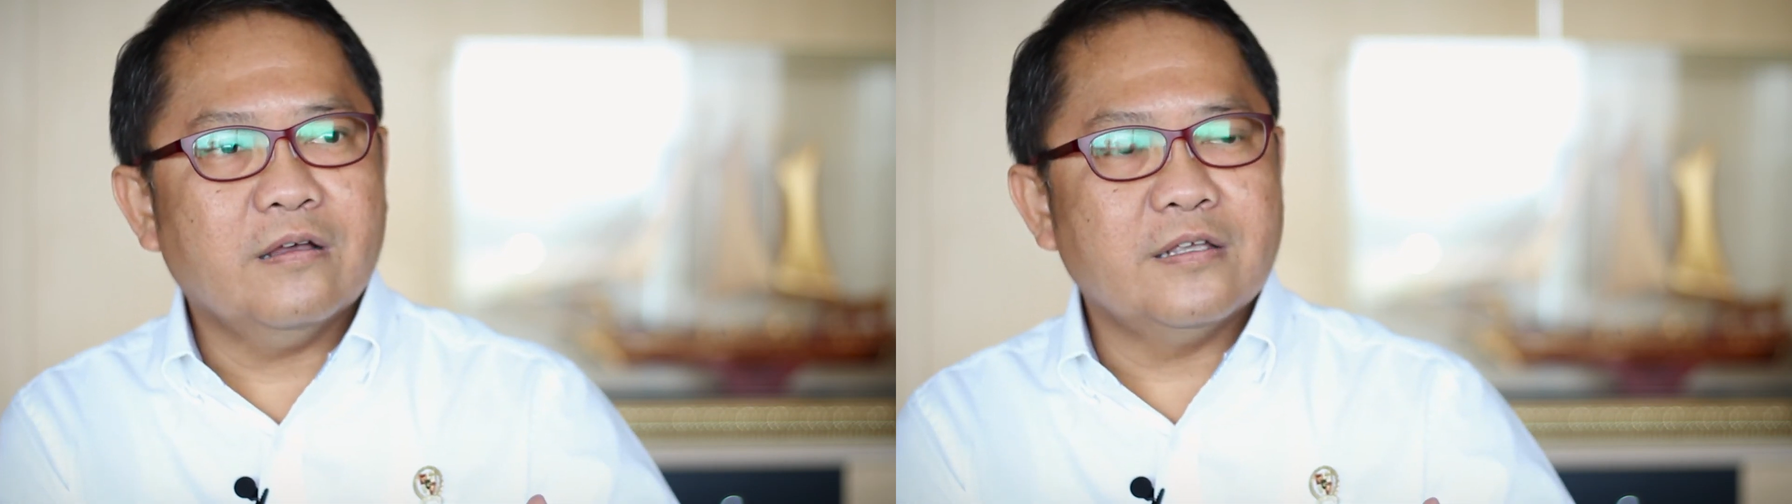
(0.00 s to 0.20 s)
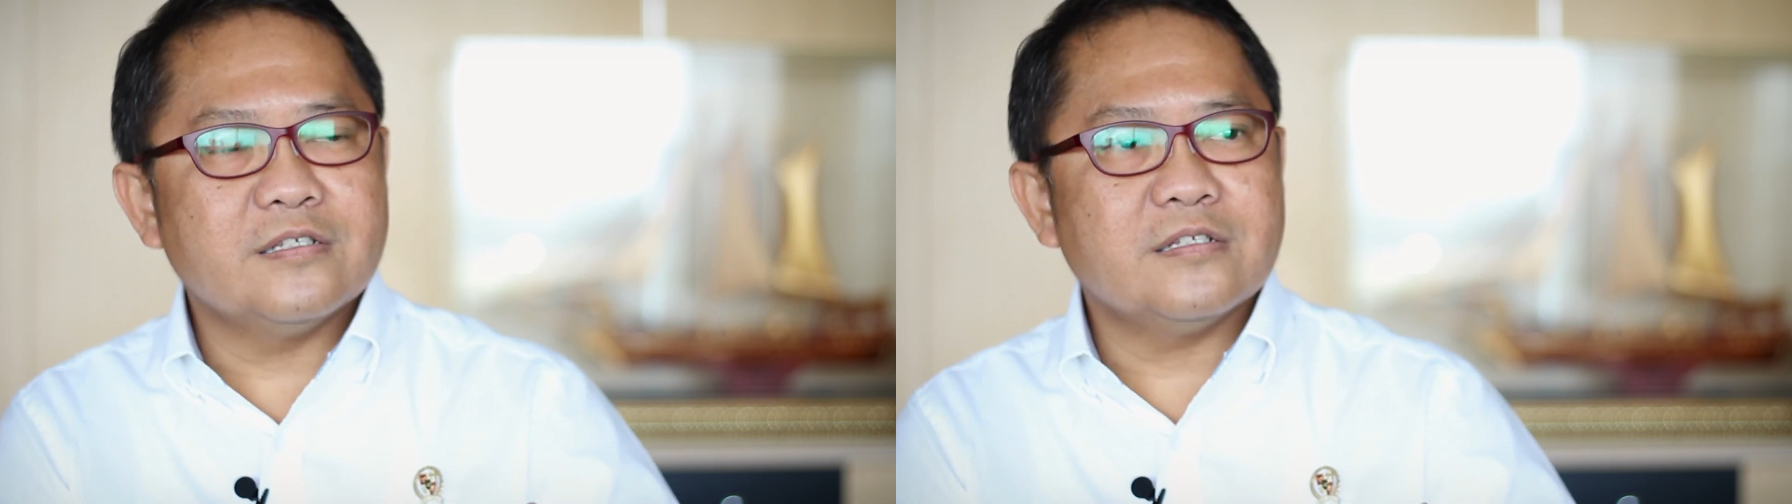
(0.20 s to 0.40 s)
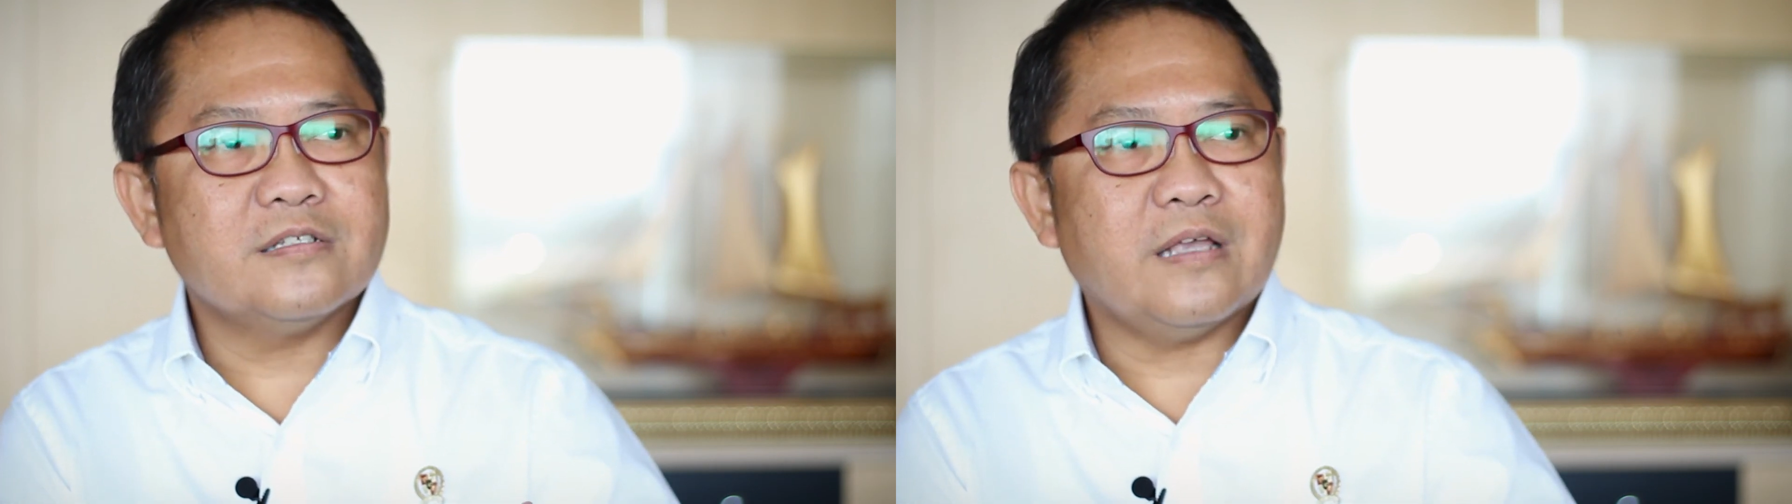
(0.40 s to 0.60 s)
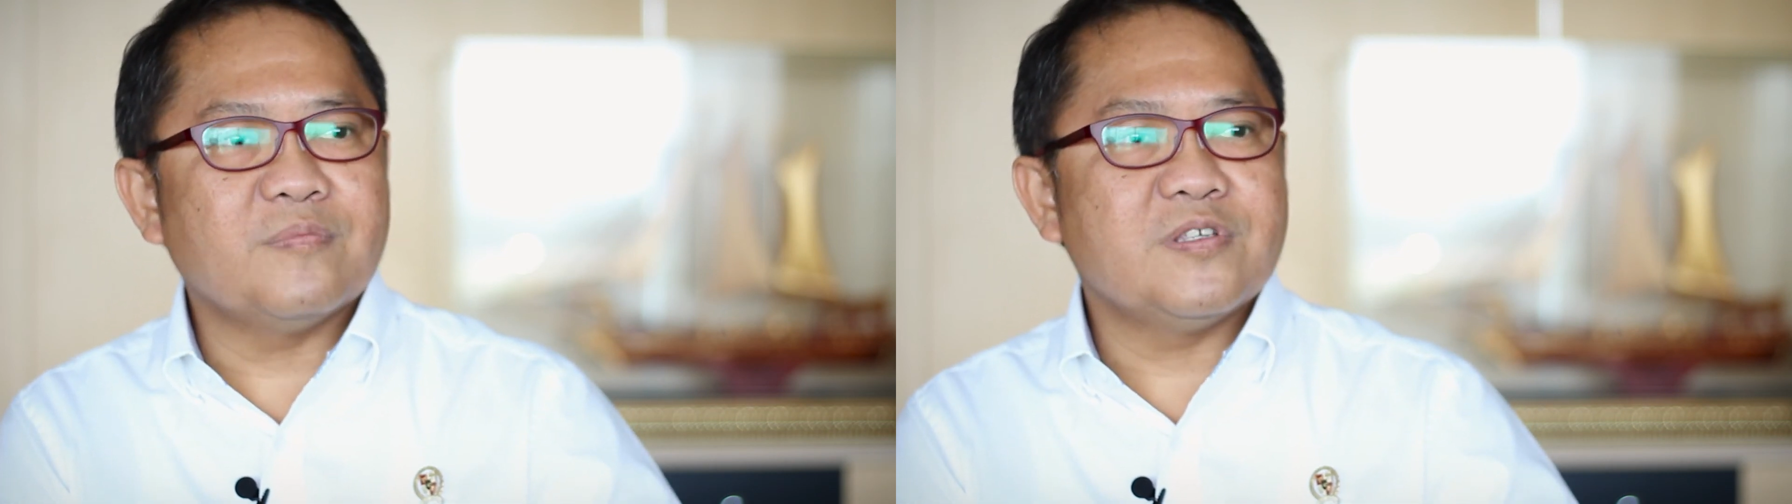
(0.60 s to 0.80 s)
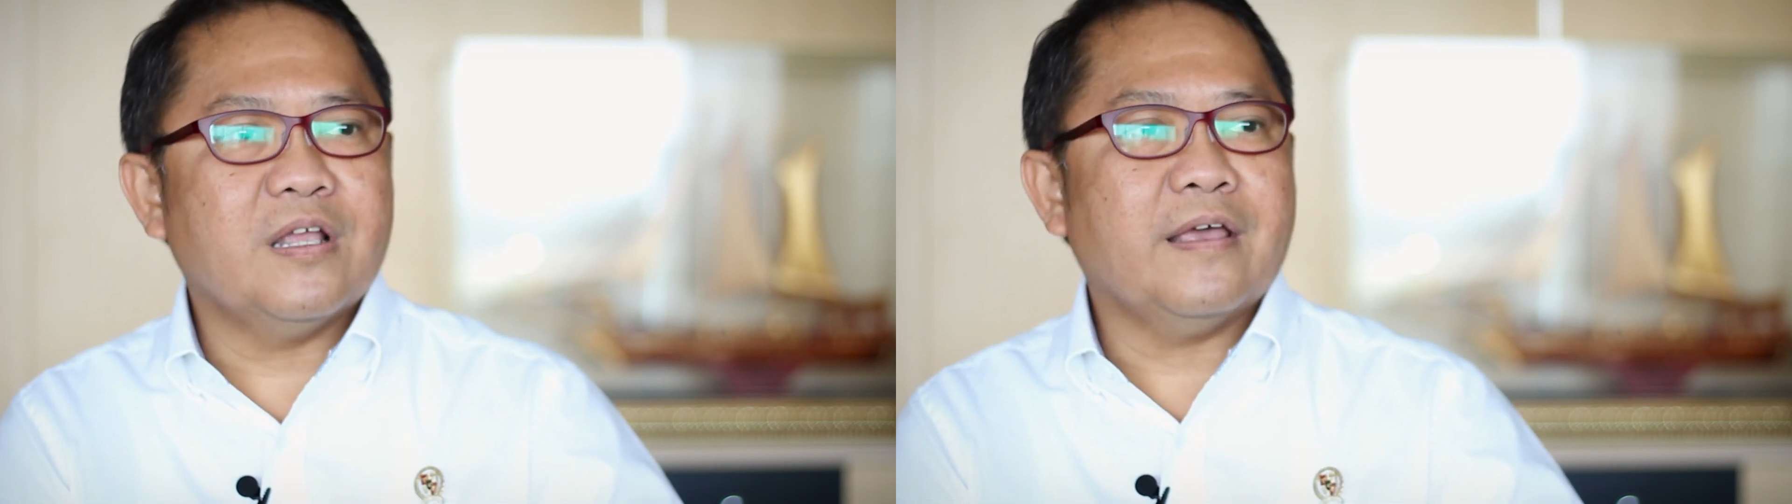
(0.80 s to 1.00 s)
It's
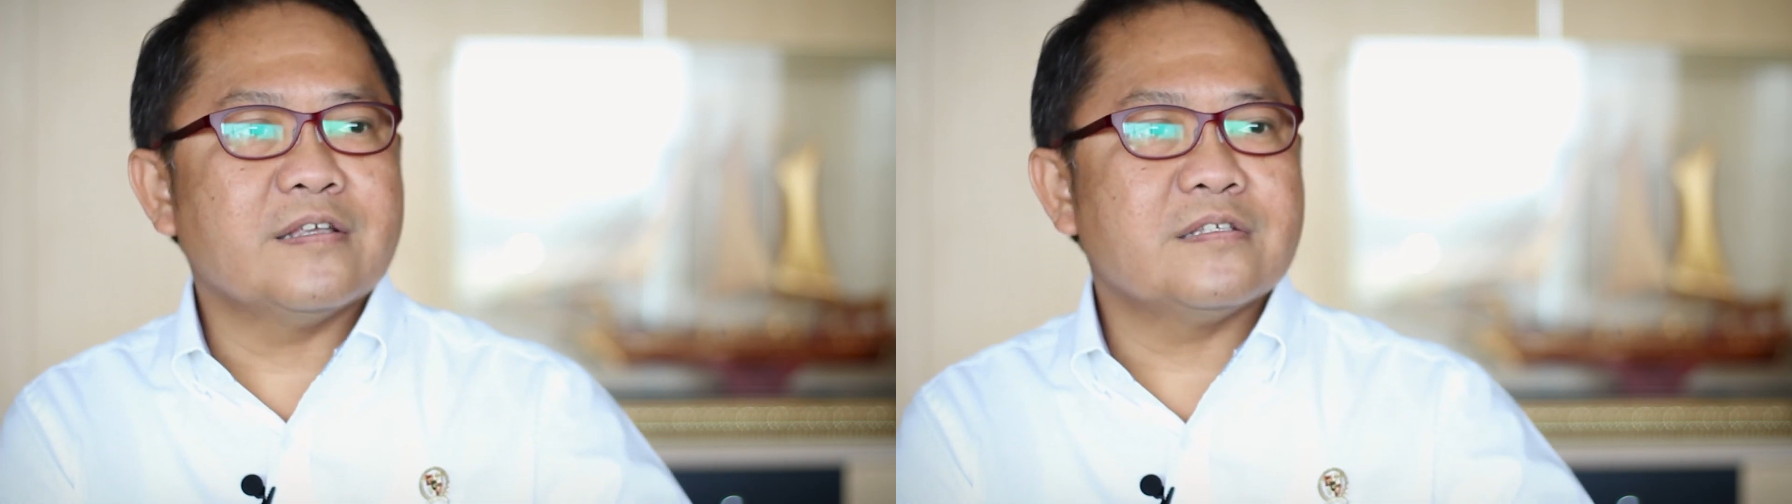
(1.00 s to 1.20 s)
something like